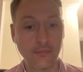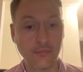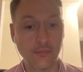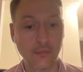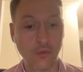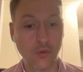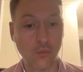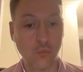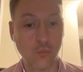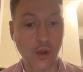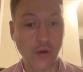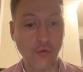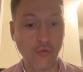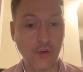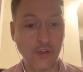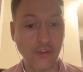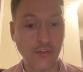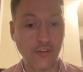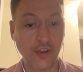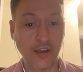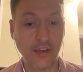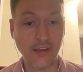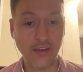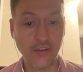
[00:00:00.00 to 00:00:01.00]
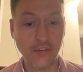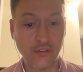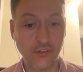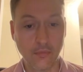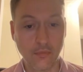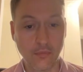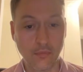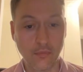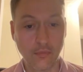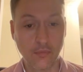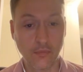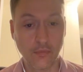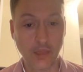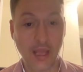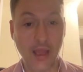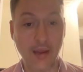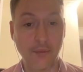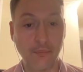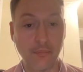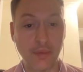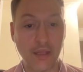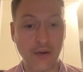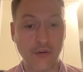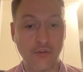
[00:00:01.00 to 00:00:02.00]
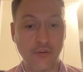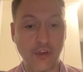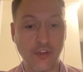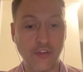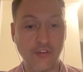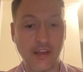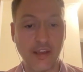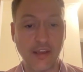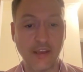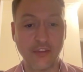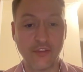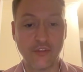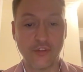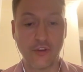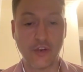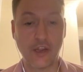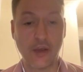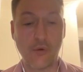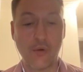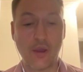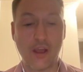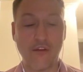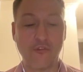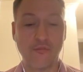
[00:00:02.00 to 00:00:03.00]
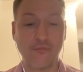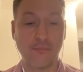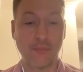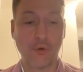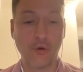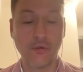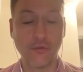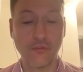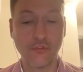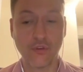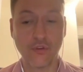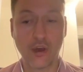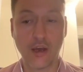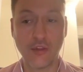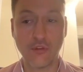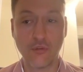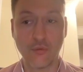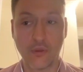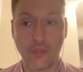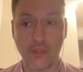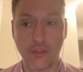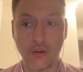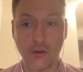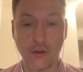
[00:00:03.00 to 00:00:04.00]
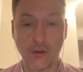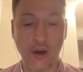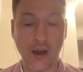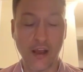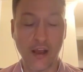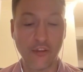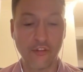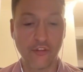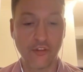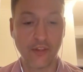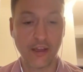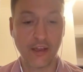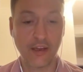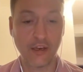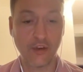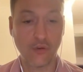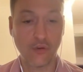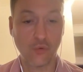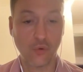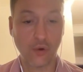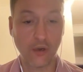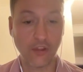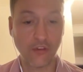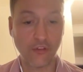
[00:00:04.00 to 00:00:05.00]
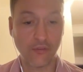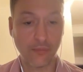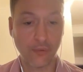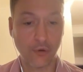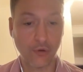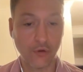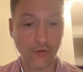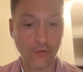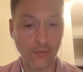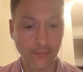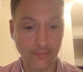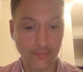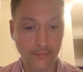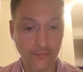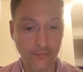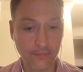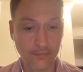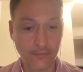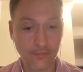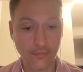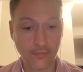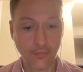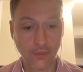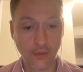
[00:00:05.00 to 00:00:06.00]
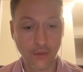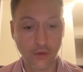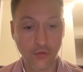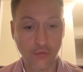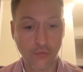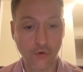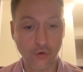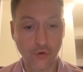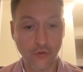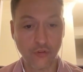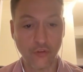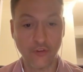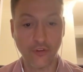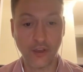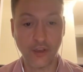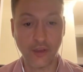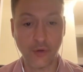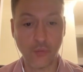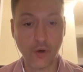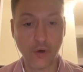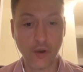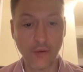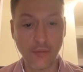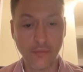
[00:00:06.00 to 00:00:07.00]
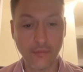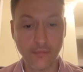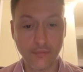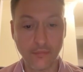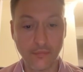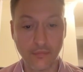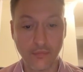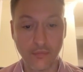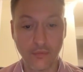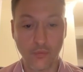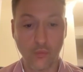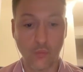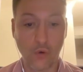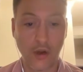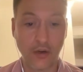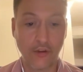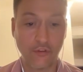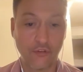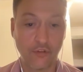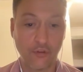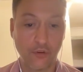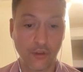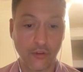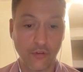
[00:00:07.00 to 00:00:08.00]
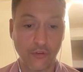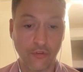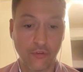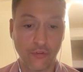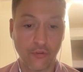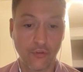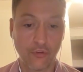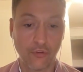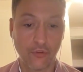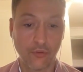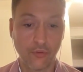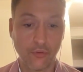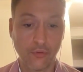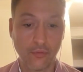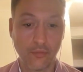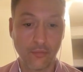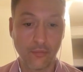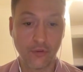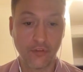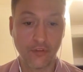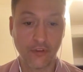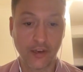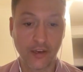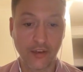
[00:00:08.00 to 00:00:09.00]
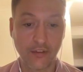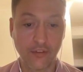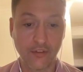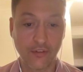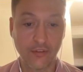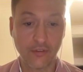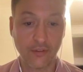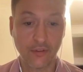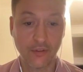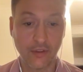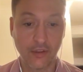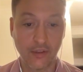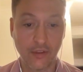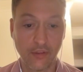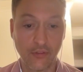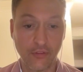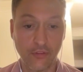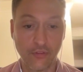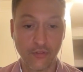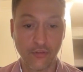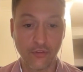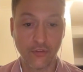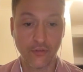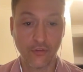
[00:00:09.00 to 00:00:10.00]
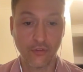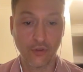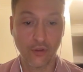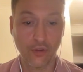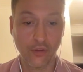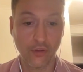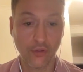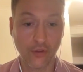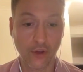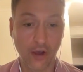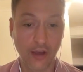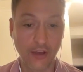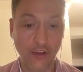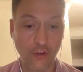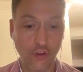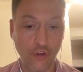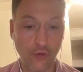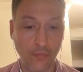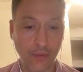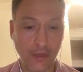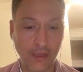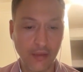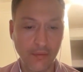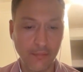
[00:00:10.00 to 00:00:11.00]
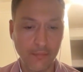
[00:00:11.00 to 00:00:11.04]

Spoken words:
White retakes, and black retakes. And now we have both sides with an isolated queen's pawn. Rook to d1. White is looking to protect his IQP.